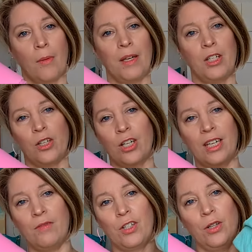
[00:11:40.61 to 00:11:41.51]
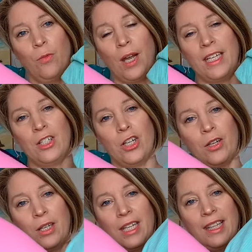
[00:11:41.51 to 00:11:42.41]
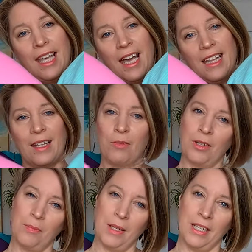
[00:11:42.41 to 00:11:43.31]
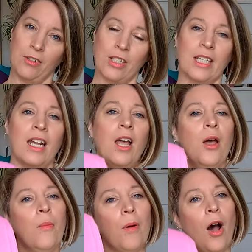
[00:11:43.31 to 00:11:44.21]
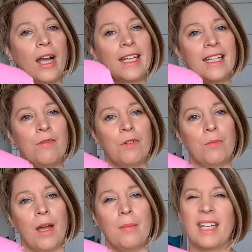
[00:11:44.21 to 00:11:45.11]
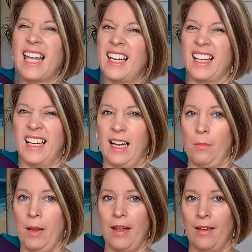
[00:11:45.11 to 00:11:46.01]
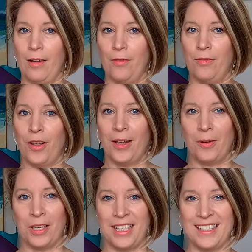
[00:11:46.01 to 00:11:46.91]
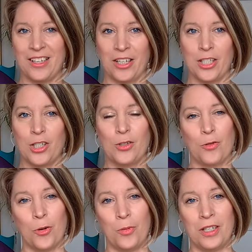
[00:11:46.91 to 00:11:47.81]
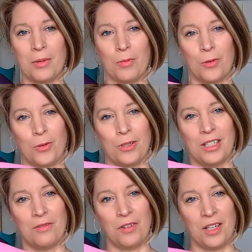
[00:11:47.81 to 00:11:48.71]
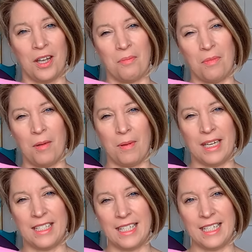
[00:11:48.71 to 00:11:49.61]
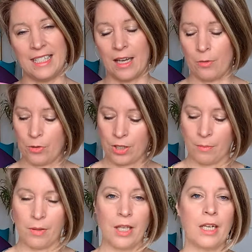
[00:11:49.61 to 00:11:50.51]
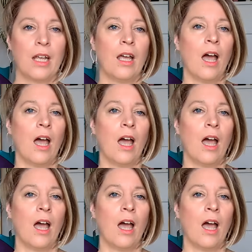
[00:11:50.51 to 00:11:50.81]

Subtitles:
I mean, you could even do the waist yoke in that could be interesting, but I could even maybe get like a little bit of like one of these nice strawberry double gauzes for a bit of detail or something.